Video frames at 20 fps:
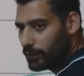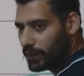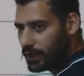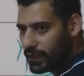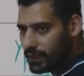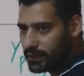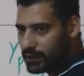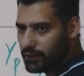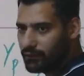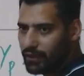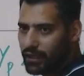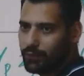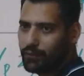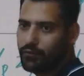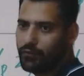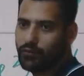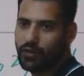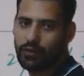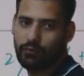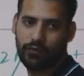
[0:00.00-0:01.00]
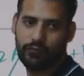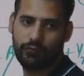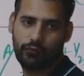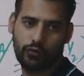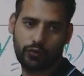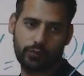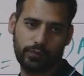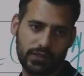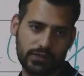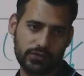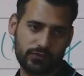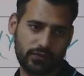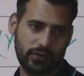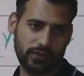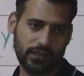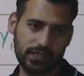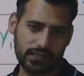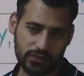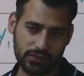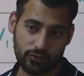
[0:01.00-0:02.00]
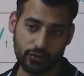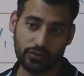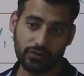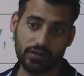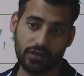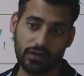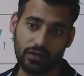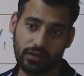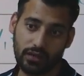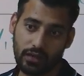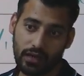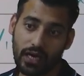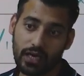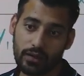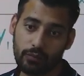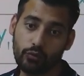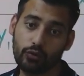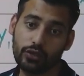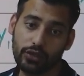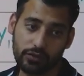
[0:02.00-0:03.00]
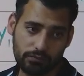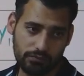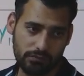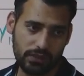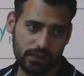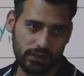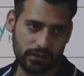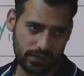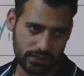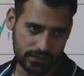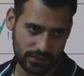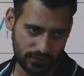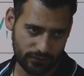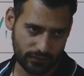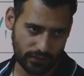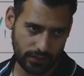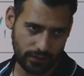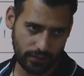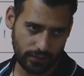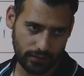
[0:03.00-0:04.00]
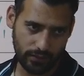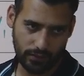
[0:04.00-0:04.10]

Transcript: by 8 divided by 1 by 4 plus 1. That is your harmonic mean. Is it fine?